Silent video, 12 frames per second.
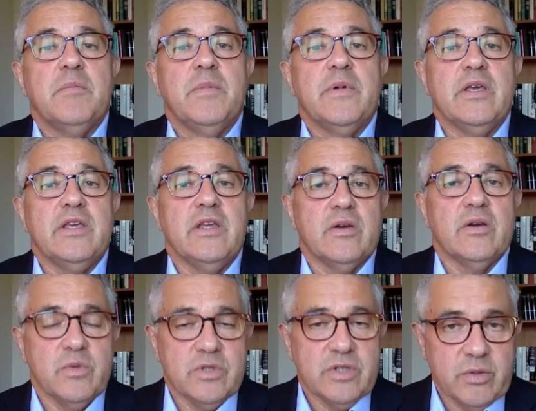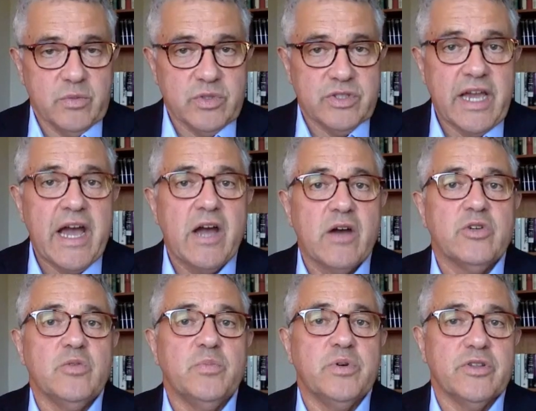It was Dowd
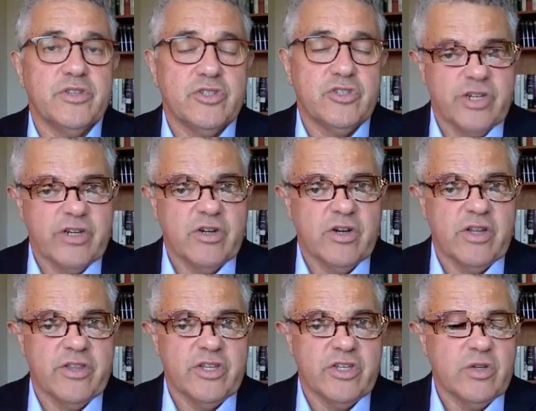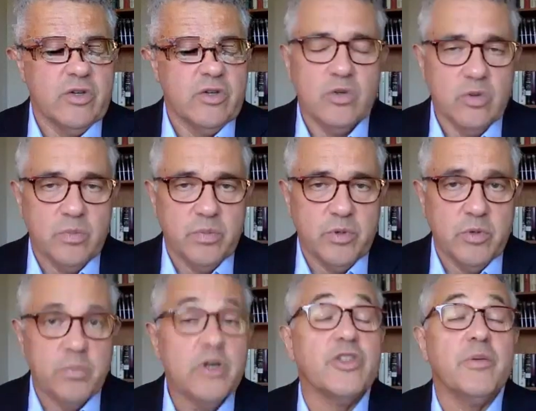who pulled the trigger on who
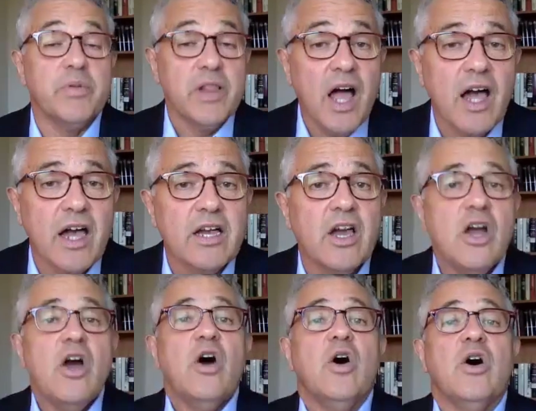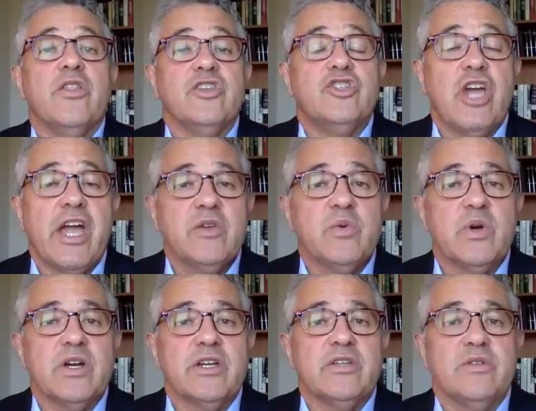pulled the plug on the
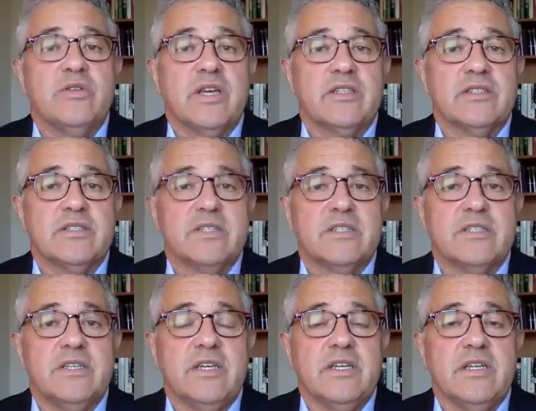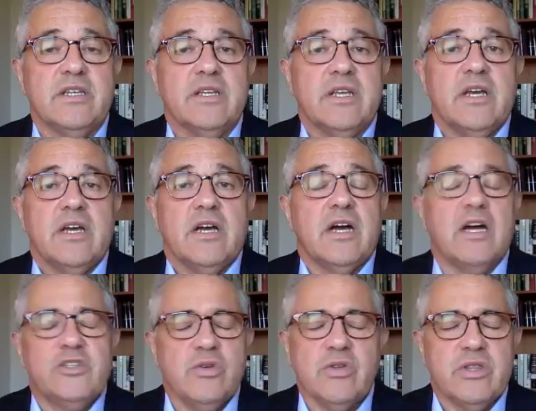January 2016
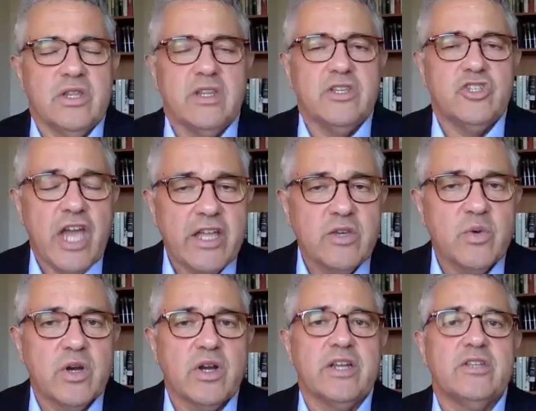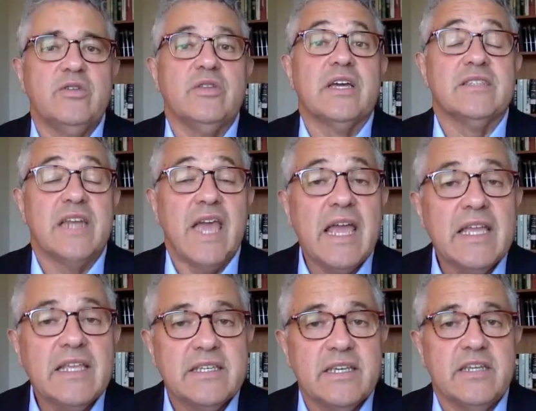the January
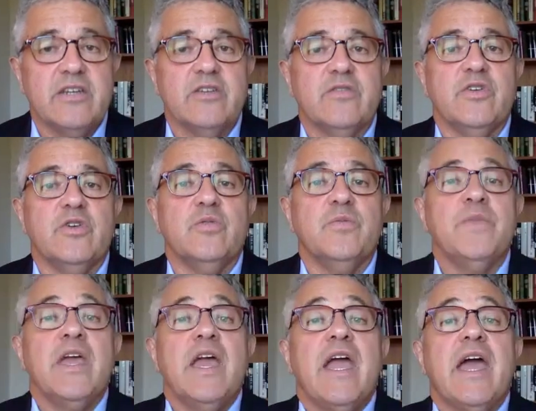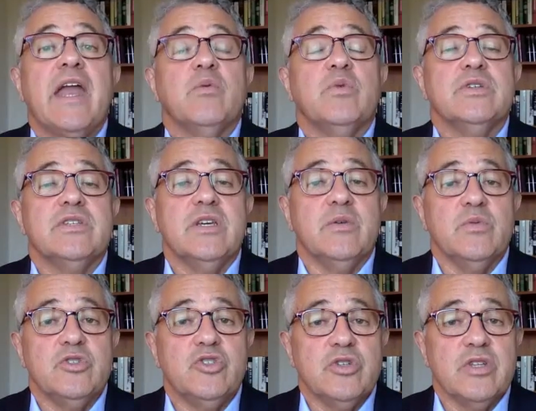2018 interview, and it was
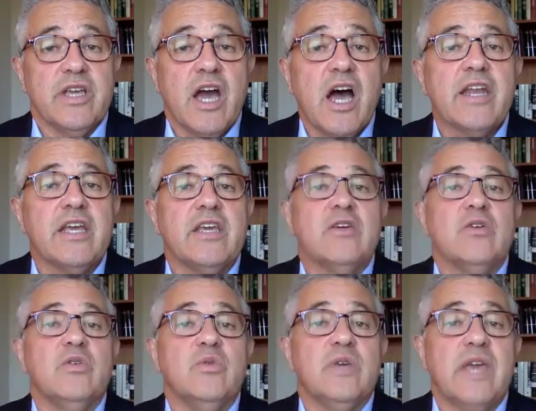Giuliani who